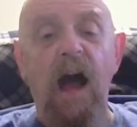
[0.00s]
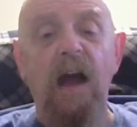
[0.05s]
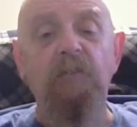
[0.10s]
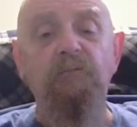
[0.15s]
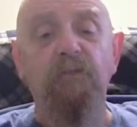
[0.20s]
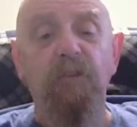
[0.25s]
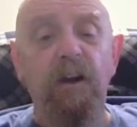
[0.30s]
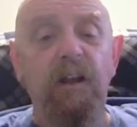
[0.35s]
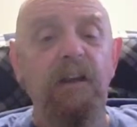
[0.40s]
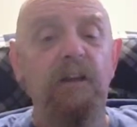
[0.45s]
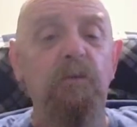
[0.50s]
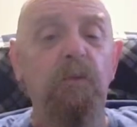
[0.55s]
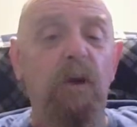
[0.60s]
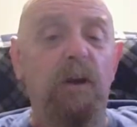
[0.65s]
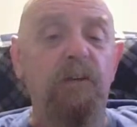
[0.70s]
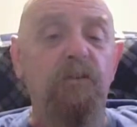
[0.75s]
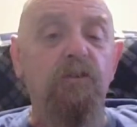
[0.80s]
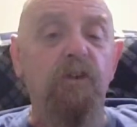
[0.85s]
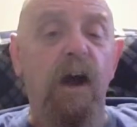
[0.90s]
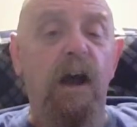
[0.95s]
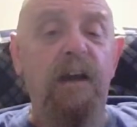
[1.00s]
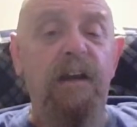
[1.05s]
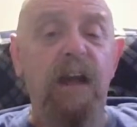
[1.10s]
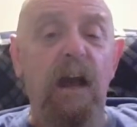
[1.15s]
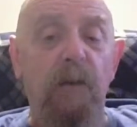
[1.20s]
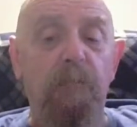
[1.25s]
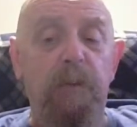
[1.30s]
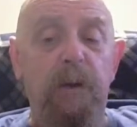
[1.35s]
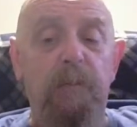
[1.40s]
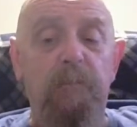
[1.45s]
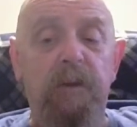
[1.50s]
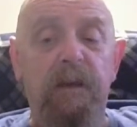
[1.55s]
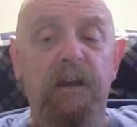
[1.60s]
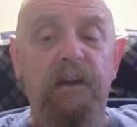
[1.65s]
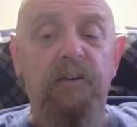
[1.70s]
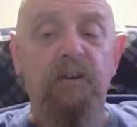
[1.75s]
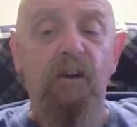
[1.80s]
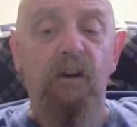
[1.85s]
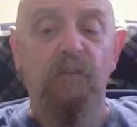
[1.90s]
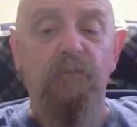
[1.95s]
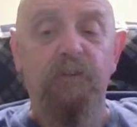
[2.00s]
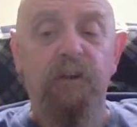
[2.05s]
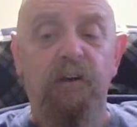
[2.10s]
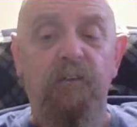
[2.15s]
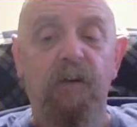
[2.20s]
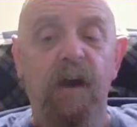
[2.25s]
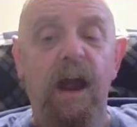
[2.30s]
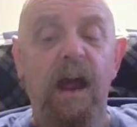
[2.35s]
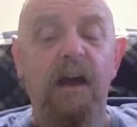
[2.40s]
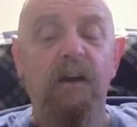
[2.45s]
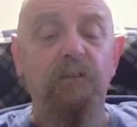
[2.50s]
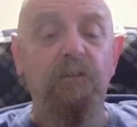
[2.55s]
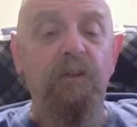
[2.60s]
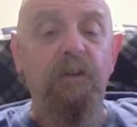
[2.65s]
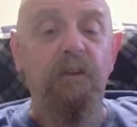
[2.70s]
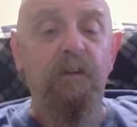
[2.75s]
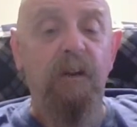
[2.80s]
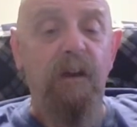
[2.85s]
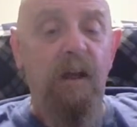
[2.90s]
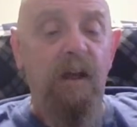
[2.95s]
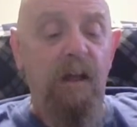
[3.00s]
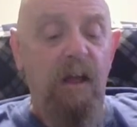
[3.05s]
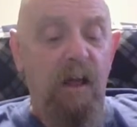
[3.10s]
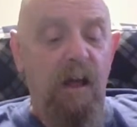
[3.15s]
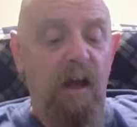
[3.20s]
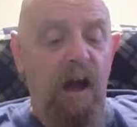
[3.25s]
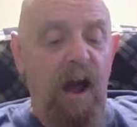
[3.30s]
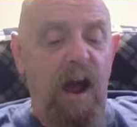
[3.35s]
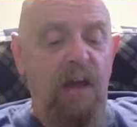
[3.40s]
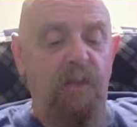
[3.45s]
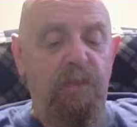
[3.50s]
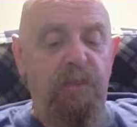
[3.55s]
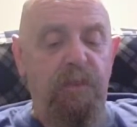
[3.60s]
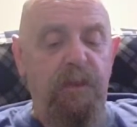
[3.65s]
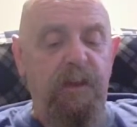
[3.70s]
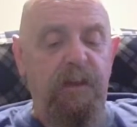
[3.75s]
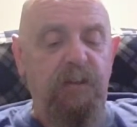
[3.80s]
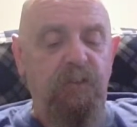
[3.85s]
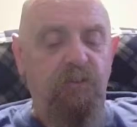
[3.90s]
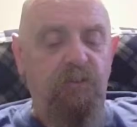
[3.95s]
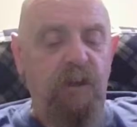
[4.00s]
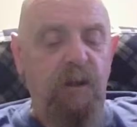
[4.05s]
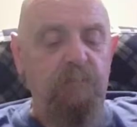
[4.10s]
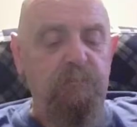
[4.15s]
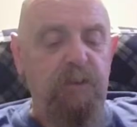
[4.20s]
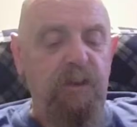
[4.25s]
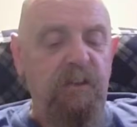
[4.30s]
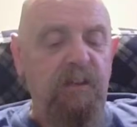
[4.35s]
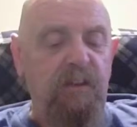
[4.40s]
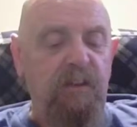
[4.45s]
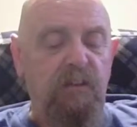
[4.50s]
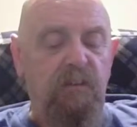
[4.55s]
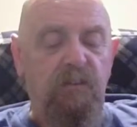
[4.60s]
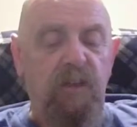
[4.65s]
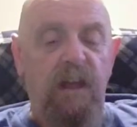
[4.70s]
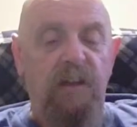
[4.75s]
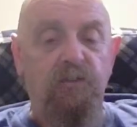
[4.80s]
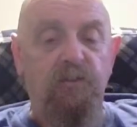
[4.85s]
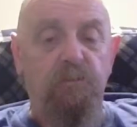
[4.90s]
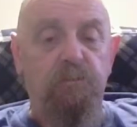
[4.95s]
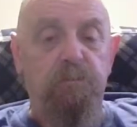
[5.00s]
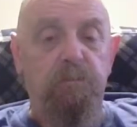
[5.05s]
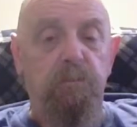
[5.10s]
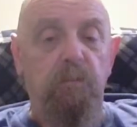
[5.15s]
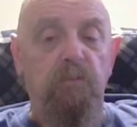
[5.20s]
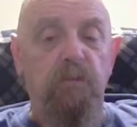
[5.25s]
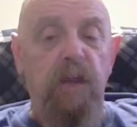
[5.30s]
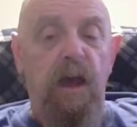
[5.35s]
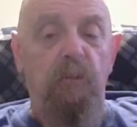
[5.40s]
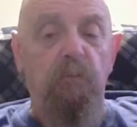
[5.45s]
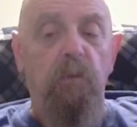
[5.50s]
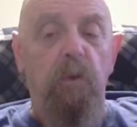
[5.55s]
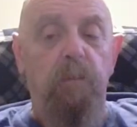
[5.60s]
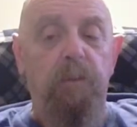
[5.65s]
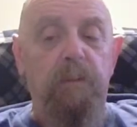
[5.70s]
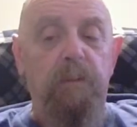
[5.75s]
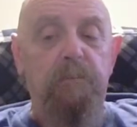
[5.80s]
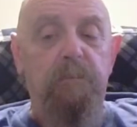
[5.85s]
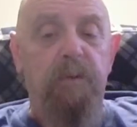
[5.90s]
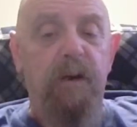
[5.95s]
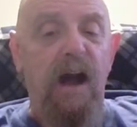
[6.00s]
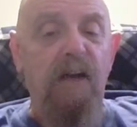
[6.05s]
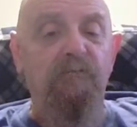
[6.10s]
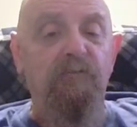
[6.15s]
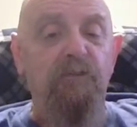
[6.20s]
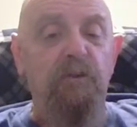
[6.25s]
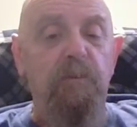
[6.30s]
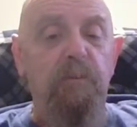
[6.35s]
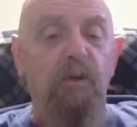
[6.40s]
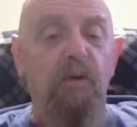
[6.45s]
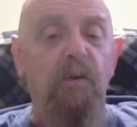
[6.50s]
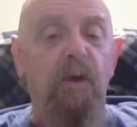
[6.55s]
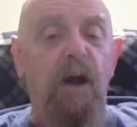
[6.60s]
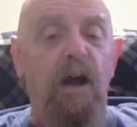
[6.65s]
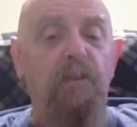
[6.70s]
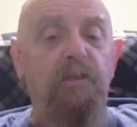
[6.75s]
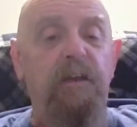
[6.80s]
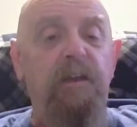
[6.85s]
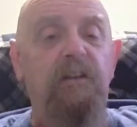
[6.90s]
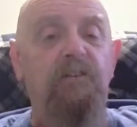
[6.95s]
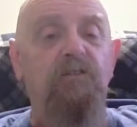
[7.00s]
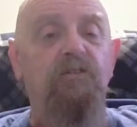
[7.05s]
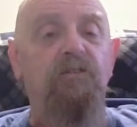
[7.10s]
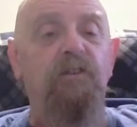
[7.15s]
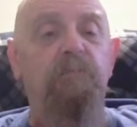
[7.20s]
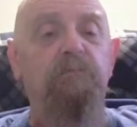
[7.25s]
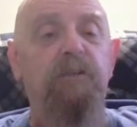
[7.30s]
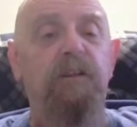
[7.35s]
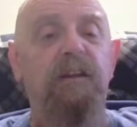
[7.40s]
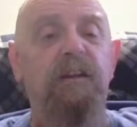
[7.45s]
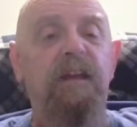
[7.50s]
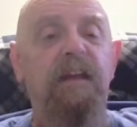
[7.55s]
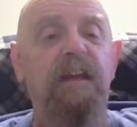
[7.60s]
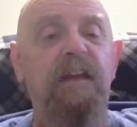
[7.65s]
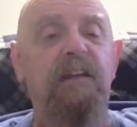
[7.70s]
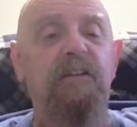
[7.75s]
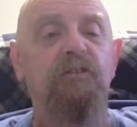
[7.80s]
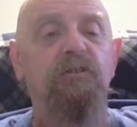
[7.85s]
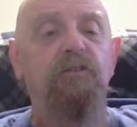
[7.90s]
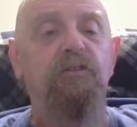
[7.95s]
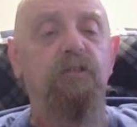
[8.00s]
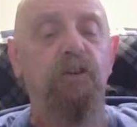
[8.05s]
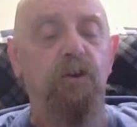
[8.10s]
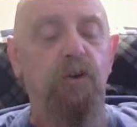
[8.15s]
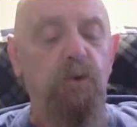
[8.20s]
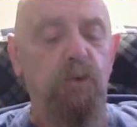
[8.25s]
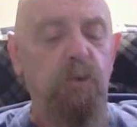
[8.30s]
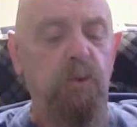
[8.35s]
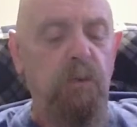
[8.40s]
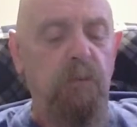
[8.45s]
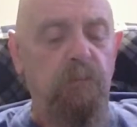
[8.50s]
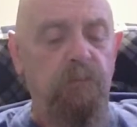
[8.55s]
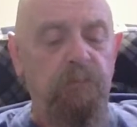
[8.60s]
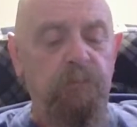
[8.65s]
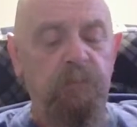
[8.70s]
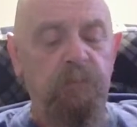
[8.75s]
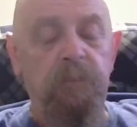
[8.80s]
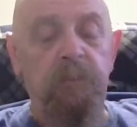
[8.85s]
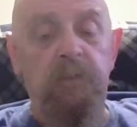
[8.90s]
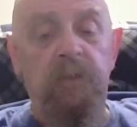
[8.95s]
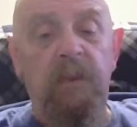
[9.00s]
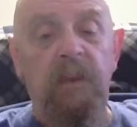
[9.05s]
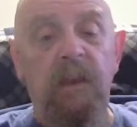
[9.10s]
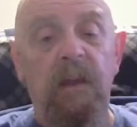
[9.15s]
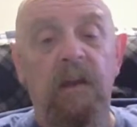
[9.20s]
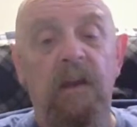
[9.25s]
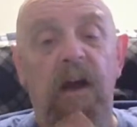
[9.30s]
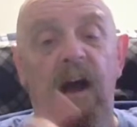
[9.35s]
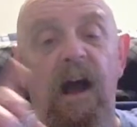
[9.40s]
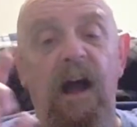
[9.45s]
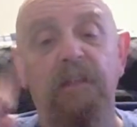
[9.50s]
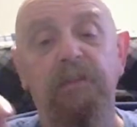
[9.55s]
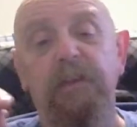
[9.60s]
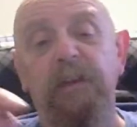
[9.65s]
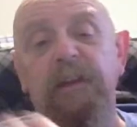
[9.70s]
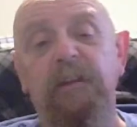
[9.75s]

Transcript: really want to try and help him get it off the ground. I think it's something that will be profitable. I think it's something he can do. I think